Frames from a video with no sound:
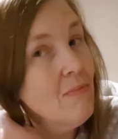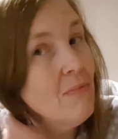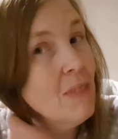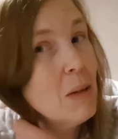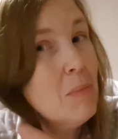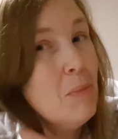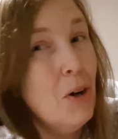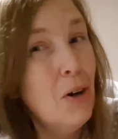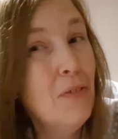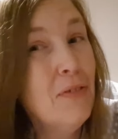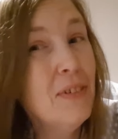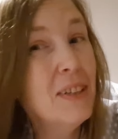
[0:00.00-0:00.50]

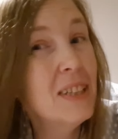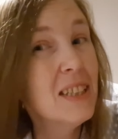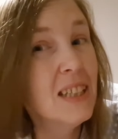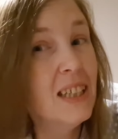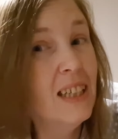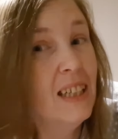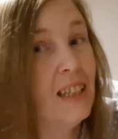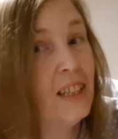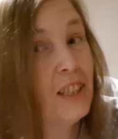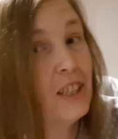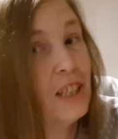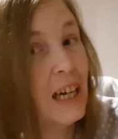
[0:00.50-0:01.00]
I'm
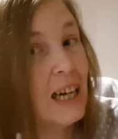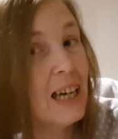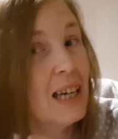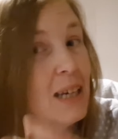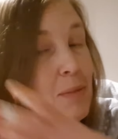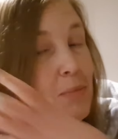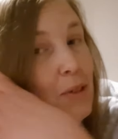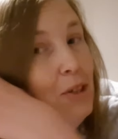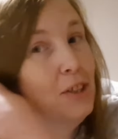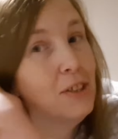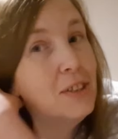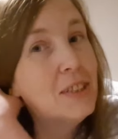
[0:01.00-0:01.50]
obviously in a
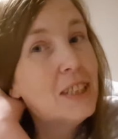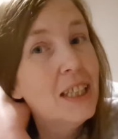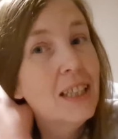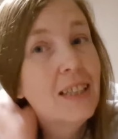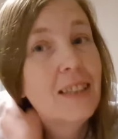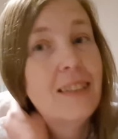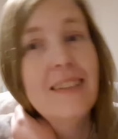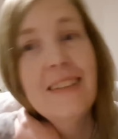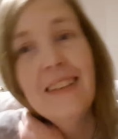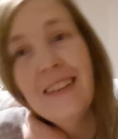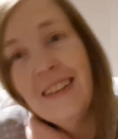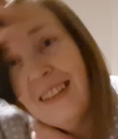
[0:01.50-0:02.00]
chatty mood.
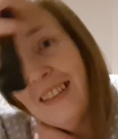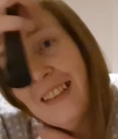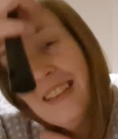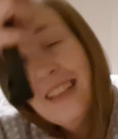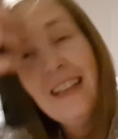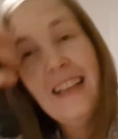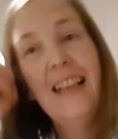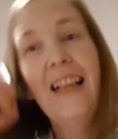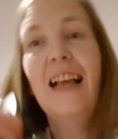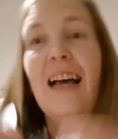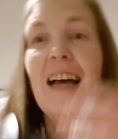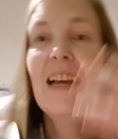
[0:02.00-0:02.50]

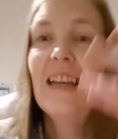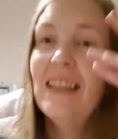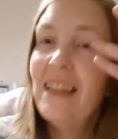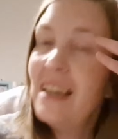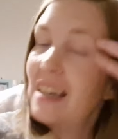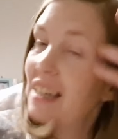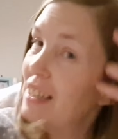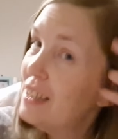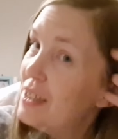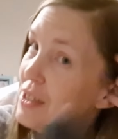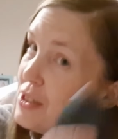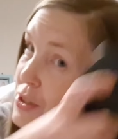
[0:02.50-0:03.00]

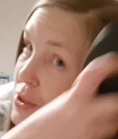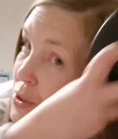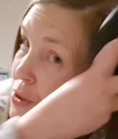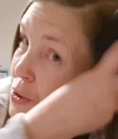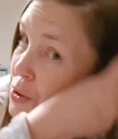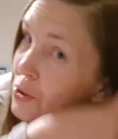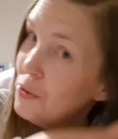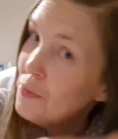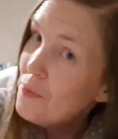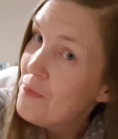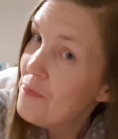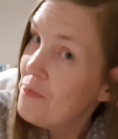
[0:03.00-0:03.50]
Yeah,
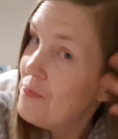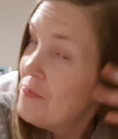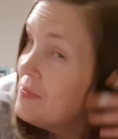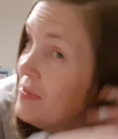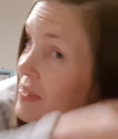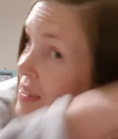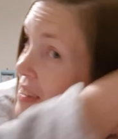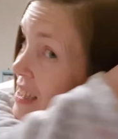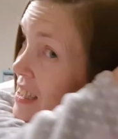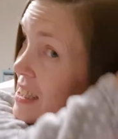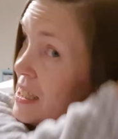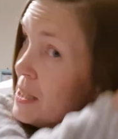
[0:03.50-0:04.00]
so
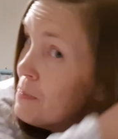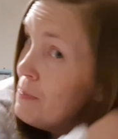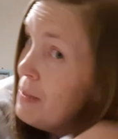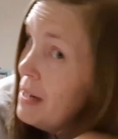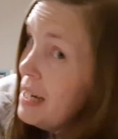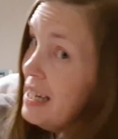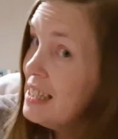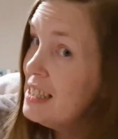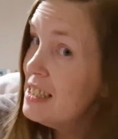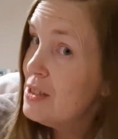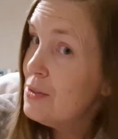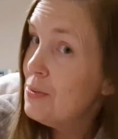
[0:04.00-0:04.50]
this
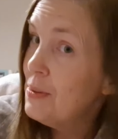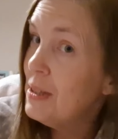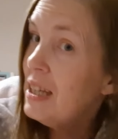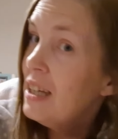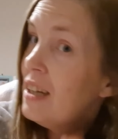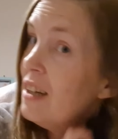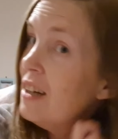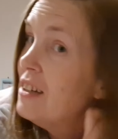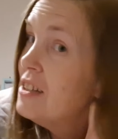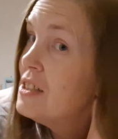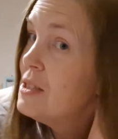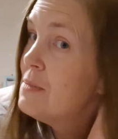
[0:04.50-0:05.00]
past
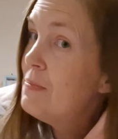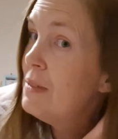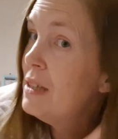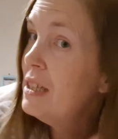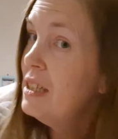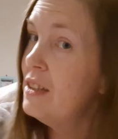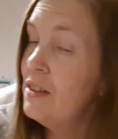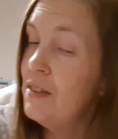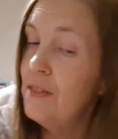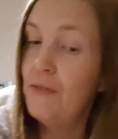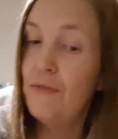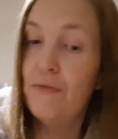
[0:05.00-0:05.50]
week has
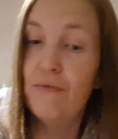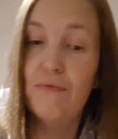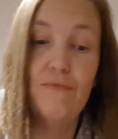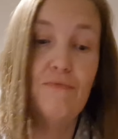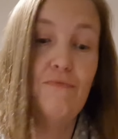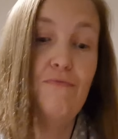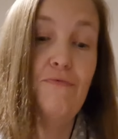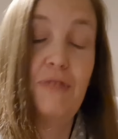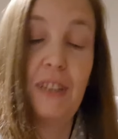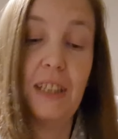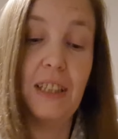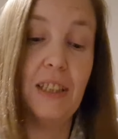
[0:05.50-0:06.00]
been
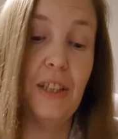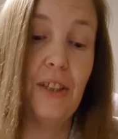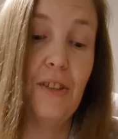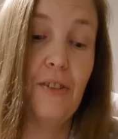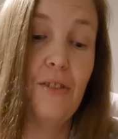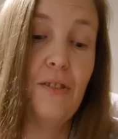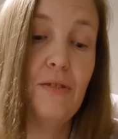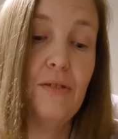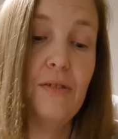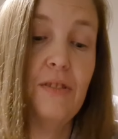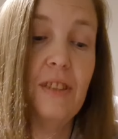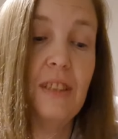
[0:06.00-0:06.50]
really
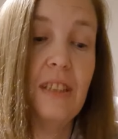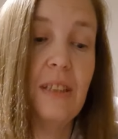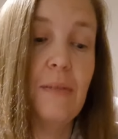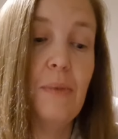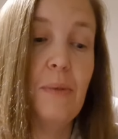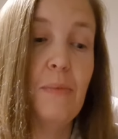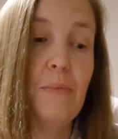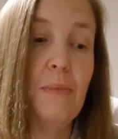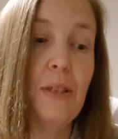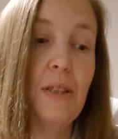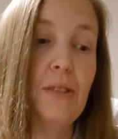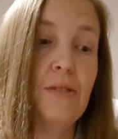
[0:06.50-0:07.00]
good on
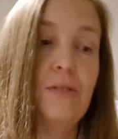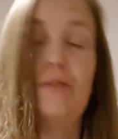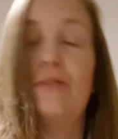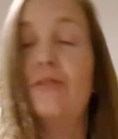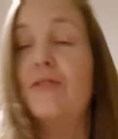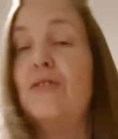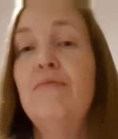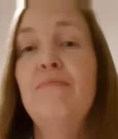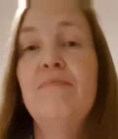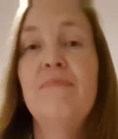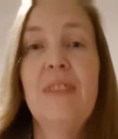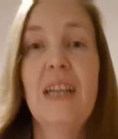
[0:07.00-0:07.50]
Slim and World.
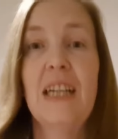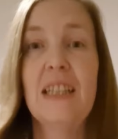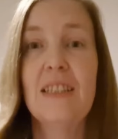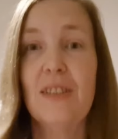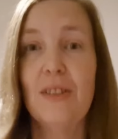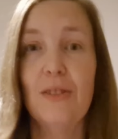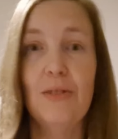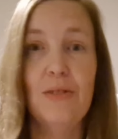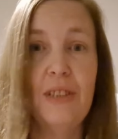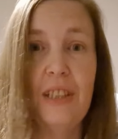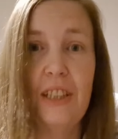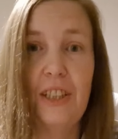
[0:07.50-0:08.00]
No, that's
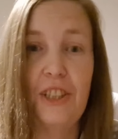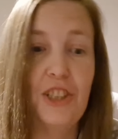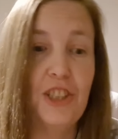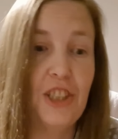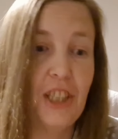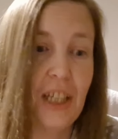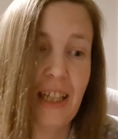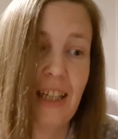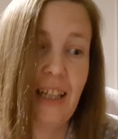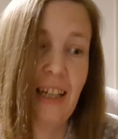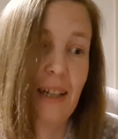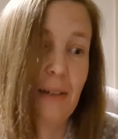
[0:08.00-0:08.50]
a load of
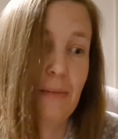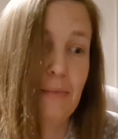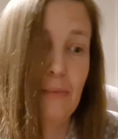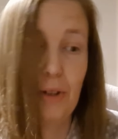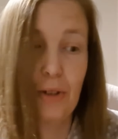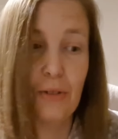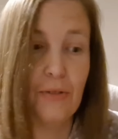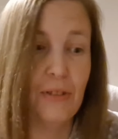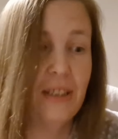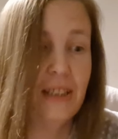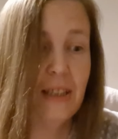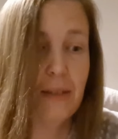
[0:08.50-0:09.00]
shite. I'm
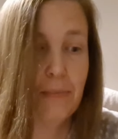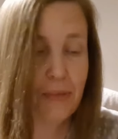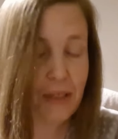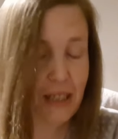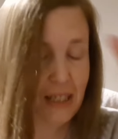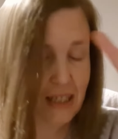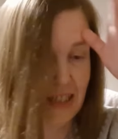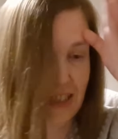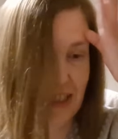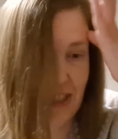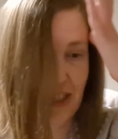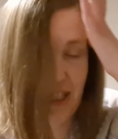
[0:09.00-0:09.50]
already
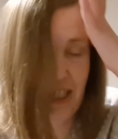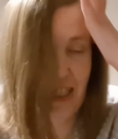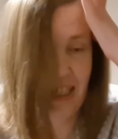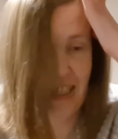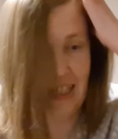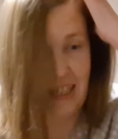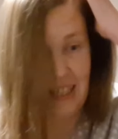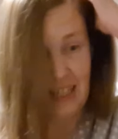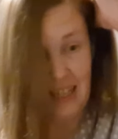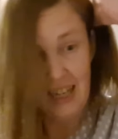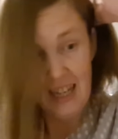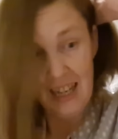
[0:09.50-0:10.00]
blathering
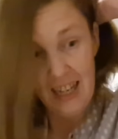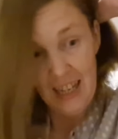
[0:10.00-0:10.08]
shite.